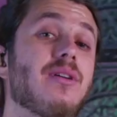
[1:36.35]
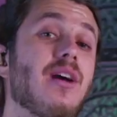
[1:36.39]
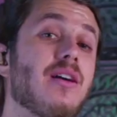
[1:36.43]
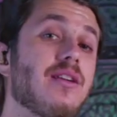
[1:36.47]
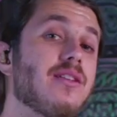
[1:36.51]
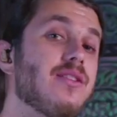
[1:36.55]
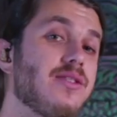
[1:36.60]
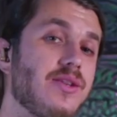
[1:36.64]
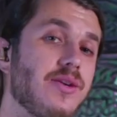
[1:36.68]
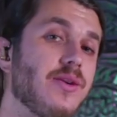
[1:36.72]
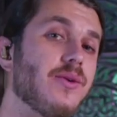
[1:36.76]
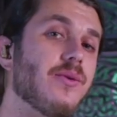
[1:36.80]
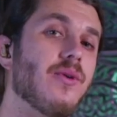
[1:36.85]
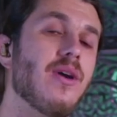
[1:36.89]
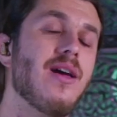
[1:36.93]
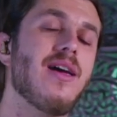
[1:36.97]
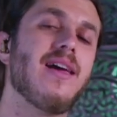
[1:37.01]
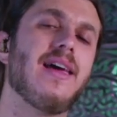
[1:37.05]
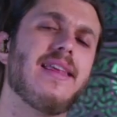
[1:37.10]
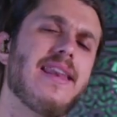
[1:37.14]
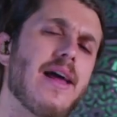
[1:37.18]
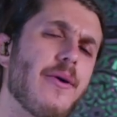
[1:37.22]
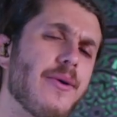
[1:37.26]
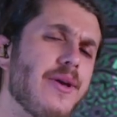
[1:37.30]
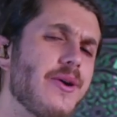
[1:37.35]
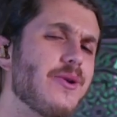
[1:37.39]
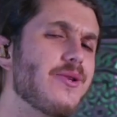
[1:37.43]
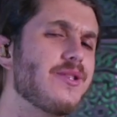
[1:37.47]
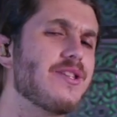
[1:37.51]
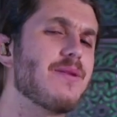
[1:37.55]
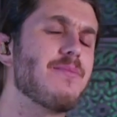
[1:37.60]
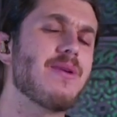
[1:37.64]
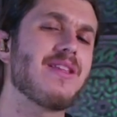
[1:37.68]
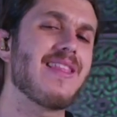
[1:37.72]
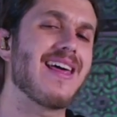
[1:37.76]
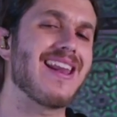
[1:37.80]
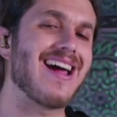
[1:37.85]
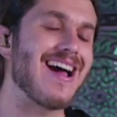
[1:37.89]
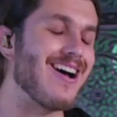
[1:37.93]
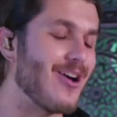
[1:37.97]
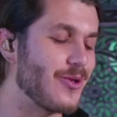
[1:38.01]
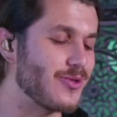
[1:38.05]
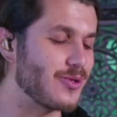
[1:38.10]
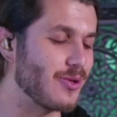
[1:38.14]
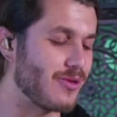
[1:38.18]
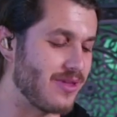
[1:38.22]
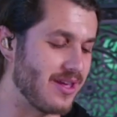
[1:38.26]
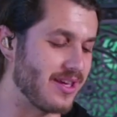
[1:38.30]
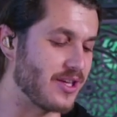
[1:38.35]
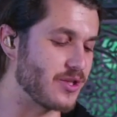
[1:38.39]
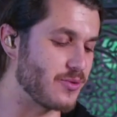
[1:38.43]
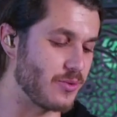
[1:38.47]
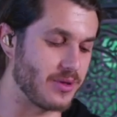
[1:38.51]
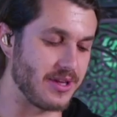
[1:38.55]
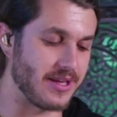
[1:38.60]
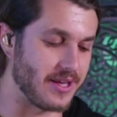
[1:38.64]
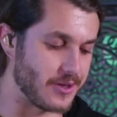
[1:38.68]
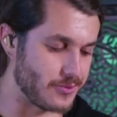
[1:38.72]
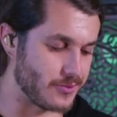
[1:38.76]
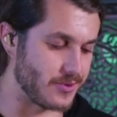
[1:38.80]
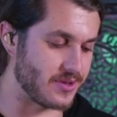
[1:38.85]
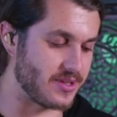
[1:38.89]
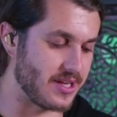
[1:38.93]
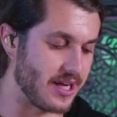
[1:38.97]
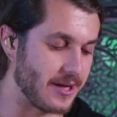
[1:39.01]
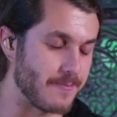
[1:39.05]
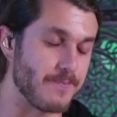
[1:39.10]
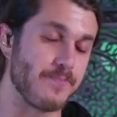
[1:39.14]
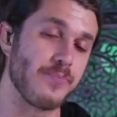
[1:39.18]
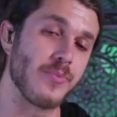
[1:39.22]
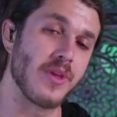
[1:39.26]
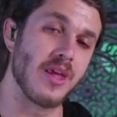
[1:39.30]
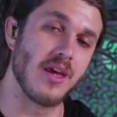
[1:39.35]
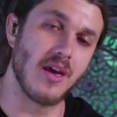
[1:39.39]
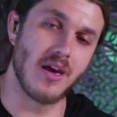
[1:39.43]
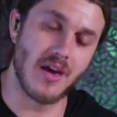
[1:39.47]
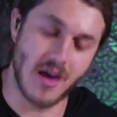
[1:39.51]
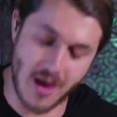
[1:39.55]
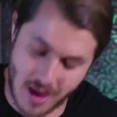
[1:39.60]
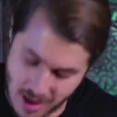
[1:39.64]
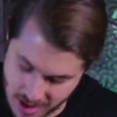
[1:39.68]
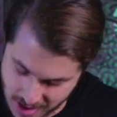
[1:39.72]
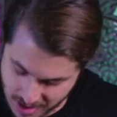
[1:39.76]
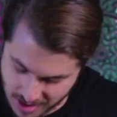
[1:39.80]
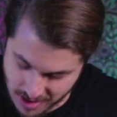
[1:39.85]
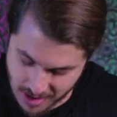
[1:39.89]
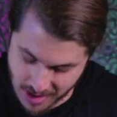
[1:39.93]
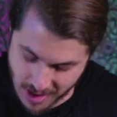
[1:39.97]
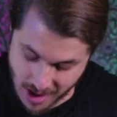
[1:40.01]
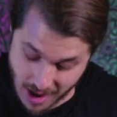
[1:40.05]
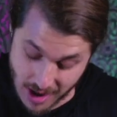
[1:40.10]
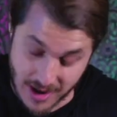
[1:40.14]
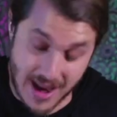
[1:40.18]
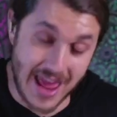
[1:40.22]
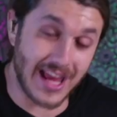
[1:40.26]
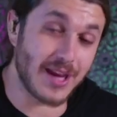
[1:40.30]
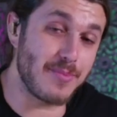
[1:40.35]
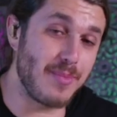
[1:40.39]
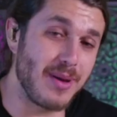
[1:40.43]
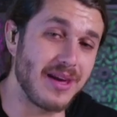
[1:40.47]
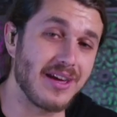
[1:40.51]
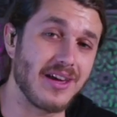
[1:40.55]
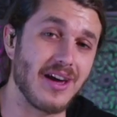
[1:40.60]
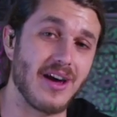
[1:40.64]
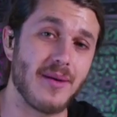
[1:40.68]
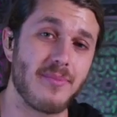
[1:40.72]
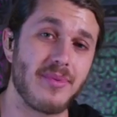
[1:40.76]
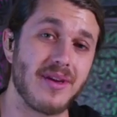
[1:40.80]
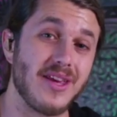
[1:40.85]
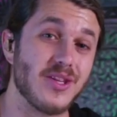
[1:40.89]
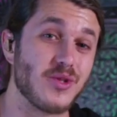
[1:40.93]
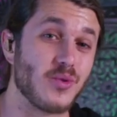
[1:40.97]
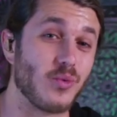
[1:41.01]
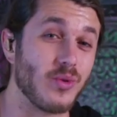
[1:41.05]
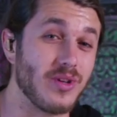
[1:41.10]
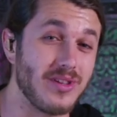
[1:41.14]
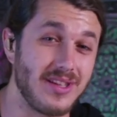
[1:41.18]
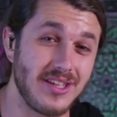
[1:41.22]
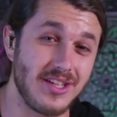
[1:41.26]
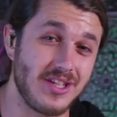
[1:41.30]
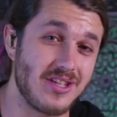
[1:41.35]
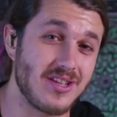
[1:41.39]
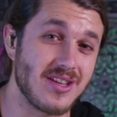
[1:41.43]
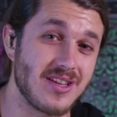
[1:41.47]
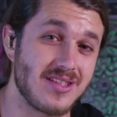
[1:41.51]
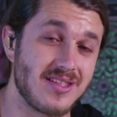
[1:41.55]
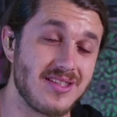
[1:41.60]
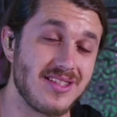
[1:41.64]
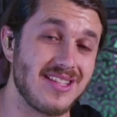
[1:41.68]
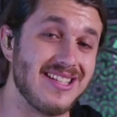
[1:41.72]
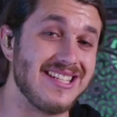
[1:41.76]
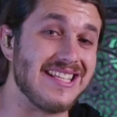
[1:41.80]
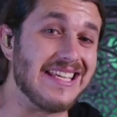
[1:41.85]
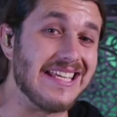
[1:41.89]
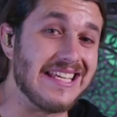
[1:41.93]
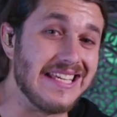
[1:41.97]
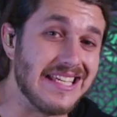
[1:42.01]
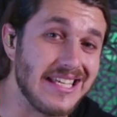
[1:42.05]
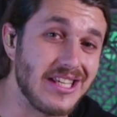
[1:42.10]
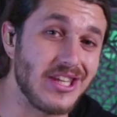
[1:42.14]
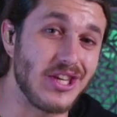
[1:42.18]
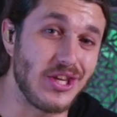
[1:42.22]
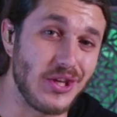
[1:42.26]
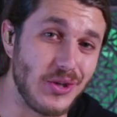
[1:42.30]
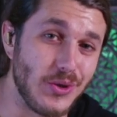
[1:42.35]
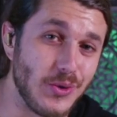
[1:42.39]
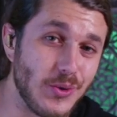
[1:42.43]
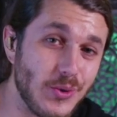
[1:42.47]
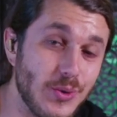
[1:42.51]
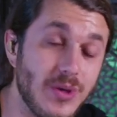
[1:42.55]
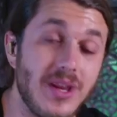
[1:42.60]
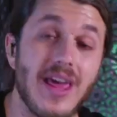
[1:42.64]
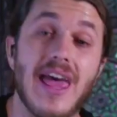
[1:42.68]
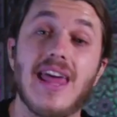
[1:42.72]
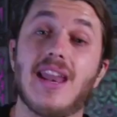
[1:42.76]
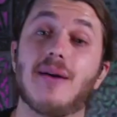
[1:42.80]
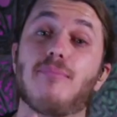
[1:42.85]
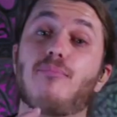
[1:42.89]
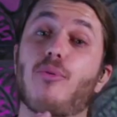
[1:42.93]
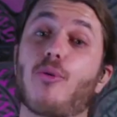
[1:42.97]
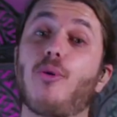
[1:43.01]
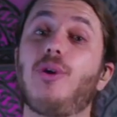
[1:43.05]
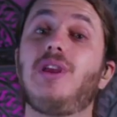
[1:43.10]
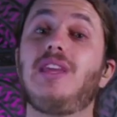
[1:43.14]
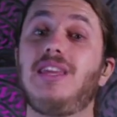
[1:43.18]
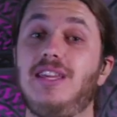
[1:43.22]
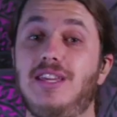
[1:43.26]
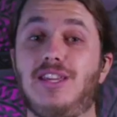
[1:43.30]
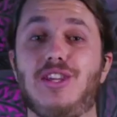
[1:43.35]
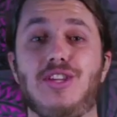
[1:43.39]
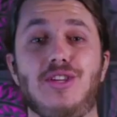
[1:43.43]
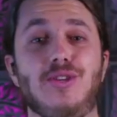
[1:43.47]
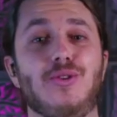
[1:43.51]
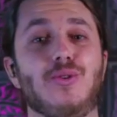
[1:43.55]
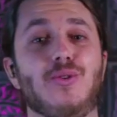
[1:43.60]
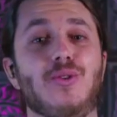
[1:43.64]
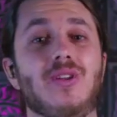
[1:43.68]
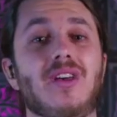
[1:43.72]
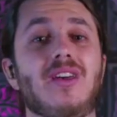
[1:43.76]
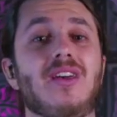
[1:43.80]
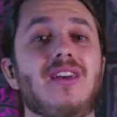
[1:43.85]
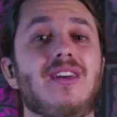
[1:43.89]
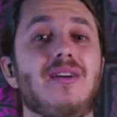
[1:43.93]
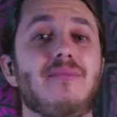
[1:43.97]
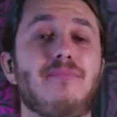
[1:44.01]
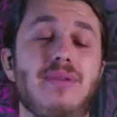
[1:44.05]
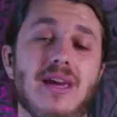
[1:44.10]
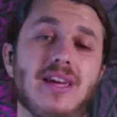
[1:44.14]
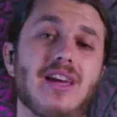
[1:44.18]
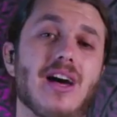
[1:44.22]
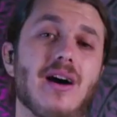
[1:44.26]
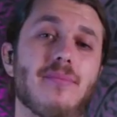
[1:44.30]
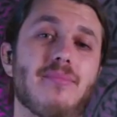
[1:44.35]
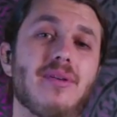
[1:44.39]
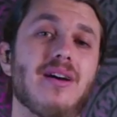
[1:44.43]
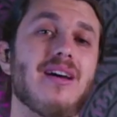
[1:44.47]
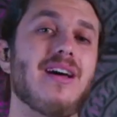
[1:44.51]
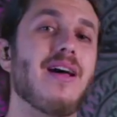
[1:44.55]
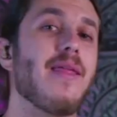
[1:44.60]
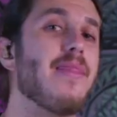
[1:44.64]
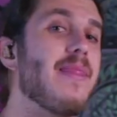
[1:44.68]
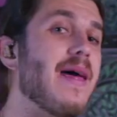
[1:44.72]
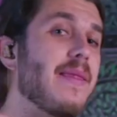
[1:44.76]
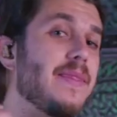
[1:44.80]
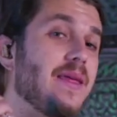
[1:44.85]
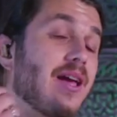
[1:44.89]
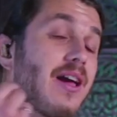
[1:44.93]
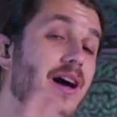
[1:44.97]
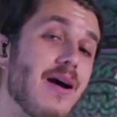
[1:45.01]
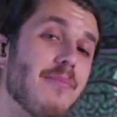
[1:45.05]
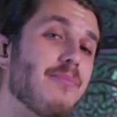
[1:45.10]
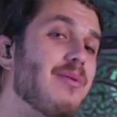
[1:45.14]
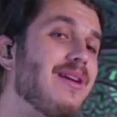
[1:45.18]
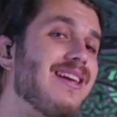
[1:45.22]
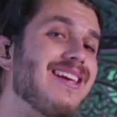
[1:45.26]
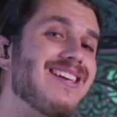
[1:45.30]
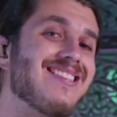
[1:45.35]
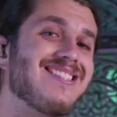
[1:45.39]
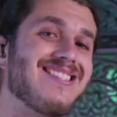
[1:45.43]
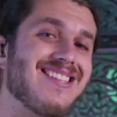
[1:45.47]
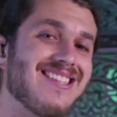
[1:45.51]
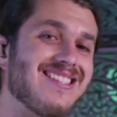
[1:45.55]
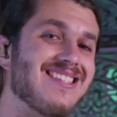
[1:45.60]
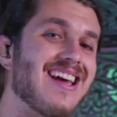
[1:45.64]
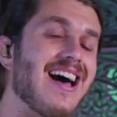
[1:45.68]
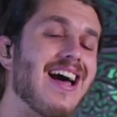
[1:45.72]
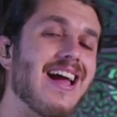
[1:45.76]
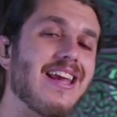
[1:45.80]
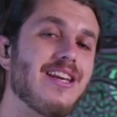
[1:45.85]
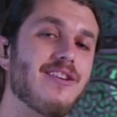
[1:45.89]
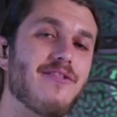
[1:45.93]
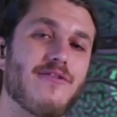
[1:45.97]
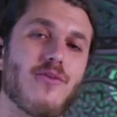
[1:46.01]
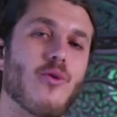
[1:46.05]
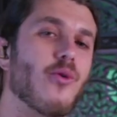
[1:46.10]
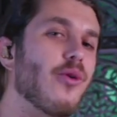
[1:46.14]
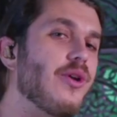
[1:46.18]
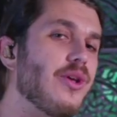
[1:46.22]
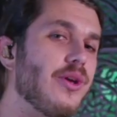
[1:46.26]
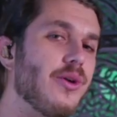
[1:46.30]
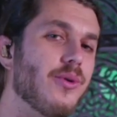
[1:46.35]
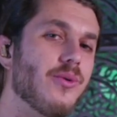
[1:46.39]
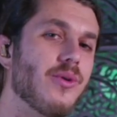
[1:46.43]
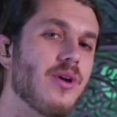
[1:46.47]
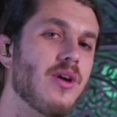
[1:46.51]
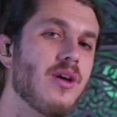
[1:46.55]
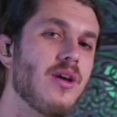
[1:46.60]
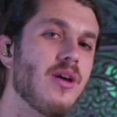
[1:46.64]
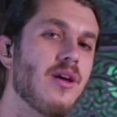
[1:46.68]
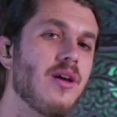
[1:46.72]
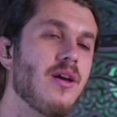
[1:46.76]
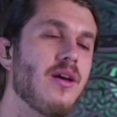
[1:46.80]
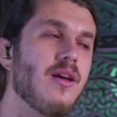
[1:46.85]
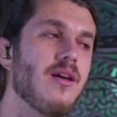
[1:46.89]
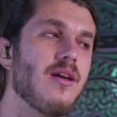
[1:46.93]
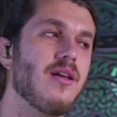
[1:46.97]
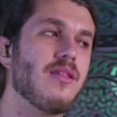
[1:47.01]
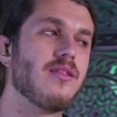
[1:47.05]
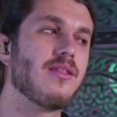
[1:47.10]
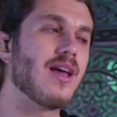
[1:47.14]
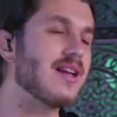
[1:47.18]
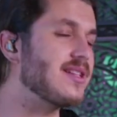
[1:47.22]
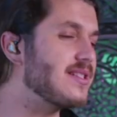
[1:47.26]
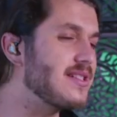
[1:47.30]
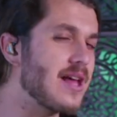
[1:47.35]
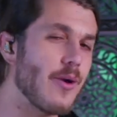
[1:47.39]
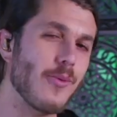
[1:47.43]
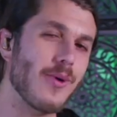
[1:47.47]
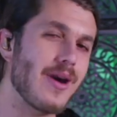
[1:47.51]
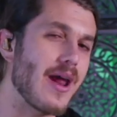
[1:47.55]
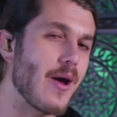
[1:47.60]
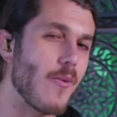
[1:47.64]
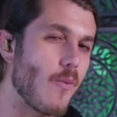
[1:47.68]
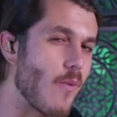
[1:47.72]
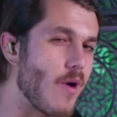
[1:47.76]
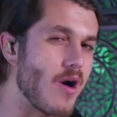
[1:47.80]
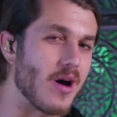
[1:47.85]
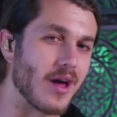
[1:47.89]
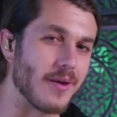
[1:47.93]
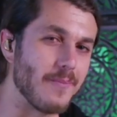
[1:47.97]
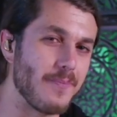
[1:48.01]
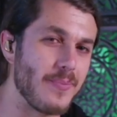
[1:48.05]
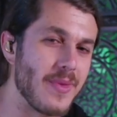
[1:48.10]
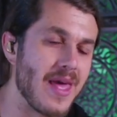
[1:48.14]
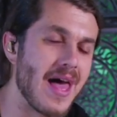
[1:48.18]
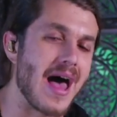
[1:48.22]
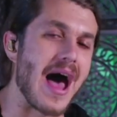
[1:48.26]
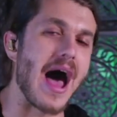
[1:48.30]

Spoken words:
I'm gonna do. Now, here's something that I also think is really interesting. A neck pickup is really just an EQ'd and a pre-EQ'd pickup that the company has designed for you. That's not what I want.